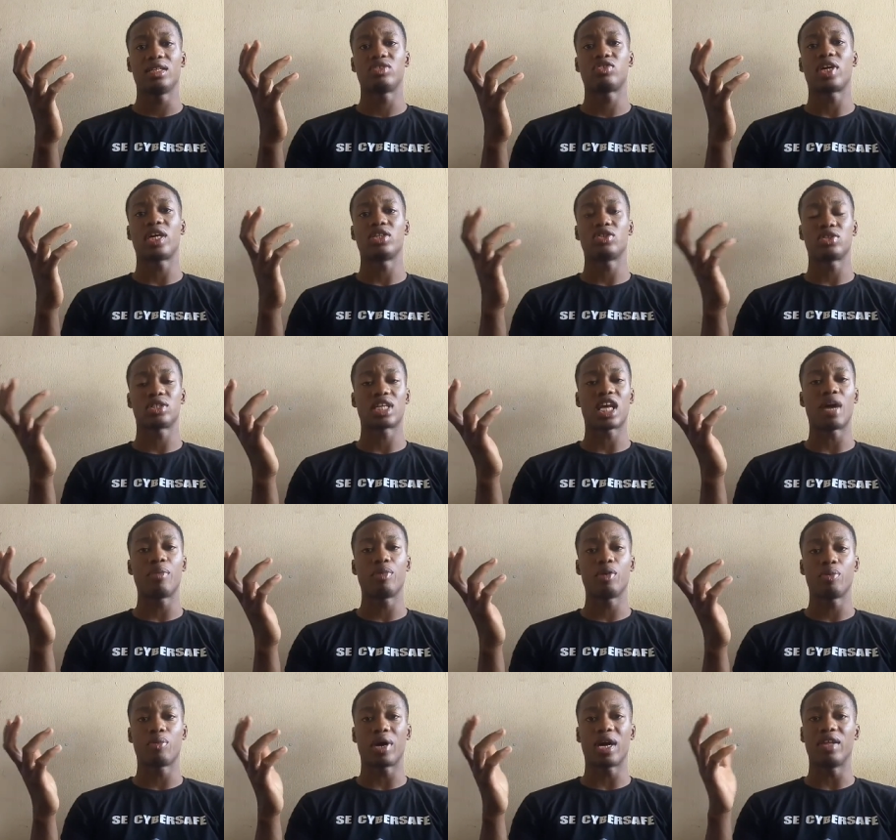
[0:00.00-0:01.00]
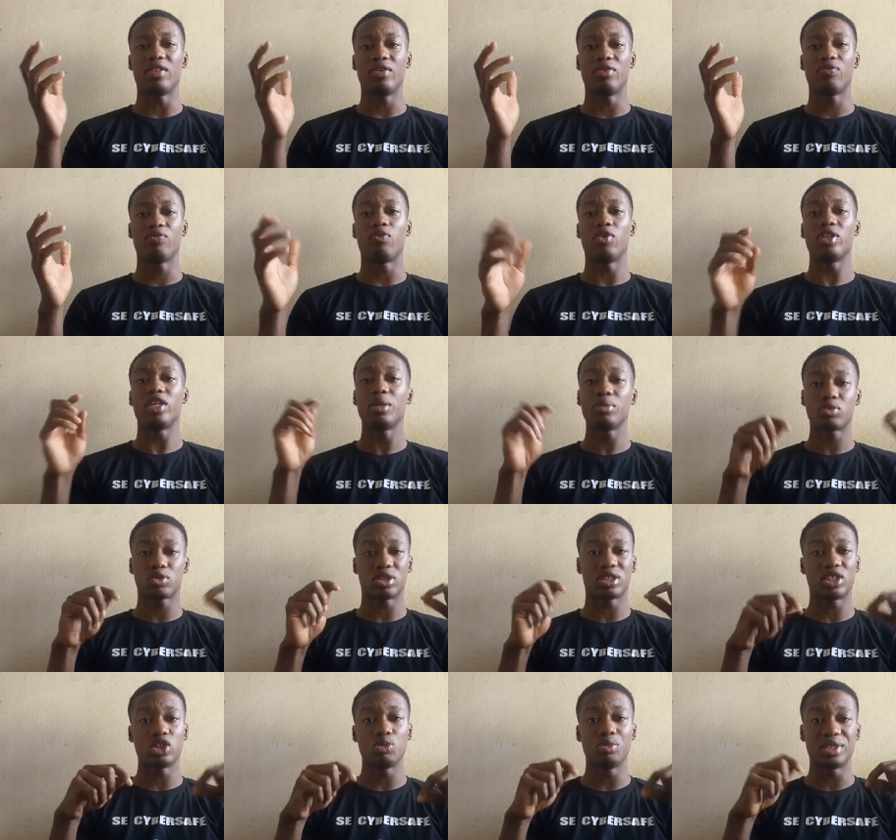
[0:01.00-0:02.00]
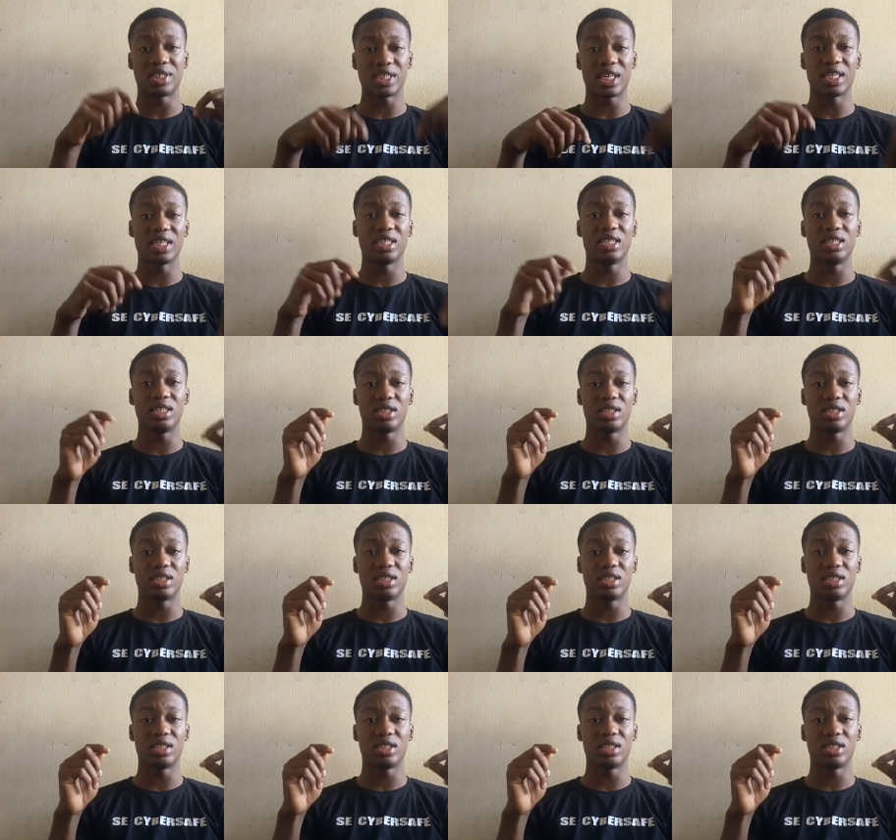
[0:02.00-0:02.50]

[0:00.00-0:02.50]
trying to scam people, and for them to still be sending